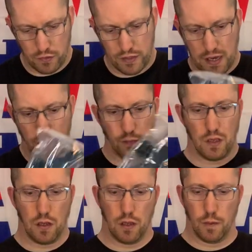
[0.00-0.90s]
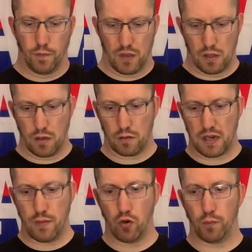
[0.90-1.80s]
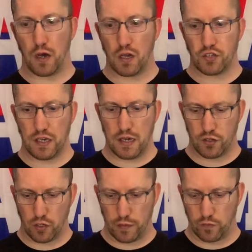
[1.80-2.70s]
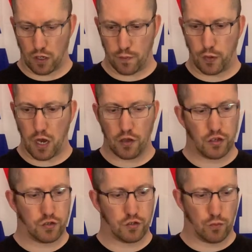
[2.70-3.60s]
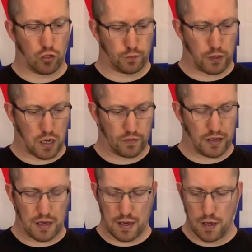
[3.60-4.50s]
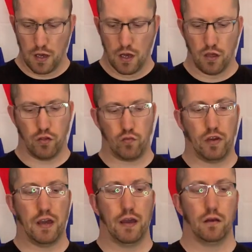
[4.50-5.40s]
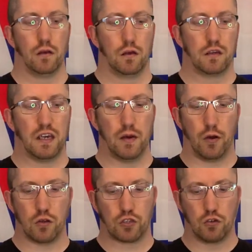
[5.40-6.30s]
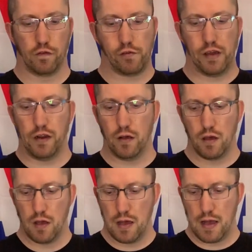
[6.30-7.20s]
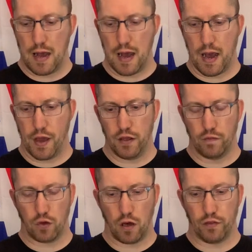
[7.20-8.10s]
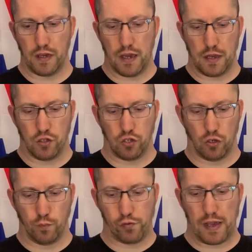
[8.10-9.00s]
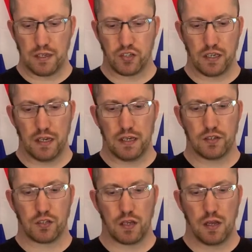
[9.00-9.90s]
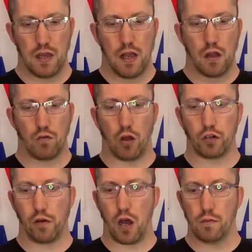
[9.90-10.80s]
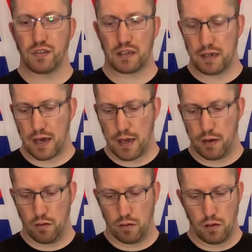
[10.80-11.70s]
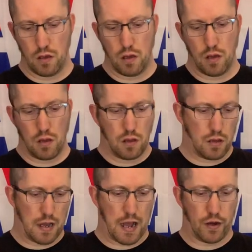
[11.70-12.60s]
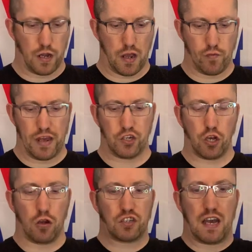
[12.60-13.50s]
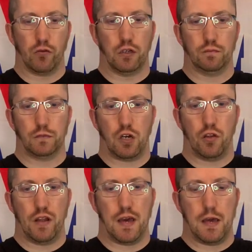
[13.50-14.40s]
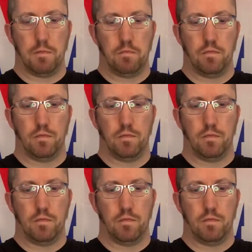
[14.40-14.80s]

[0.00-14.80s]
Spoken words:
Yeah. Okay, more parts here. So we've got small part of the rear gearbox covering, and you've got the tub braces, rocker arms again, and rear shock tower on there.